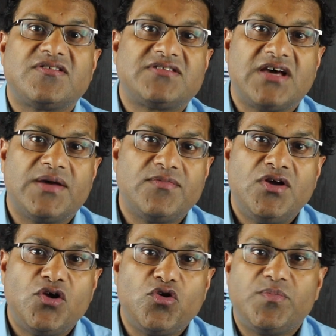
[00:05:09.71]
of the time,
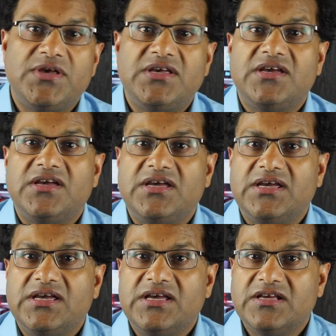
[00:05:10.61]
you'll
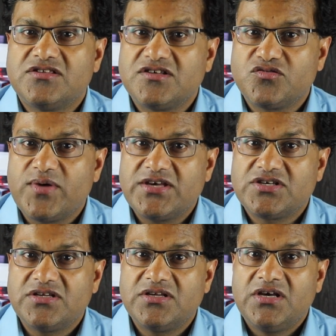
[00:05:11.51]
be in a
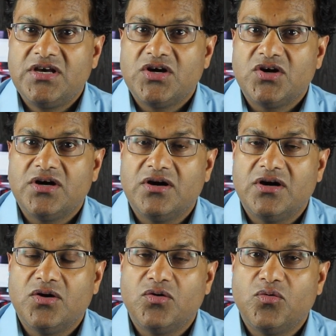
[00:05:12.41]
situation
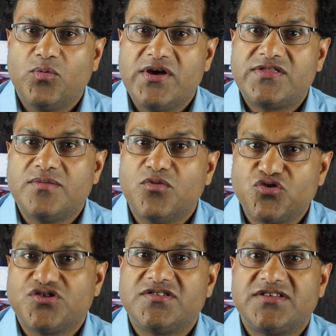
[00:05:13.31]
with motion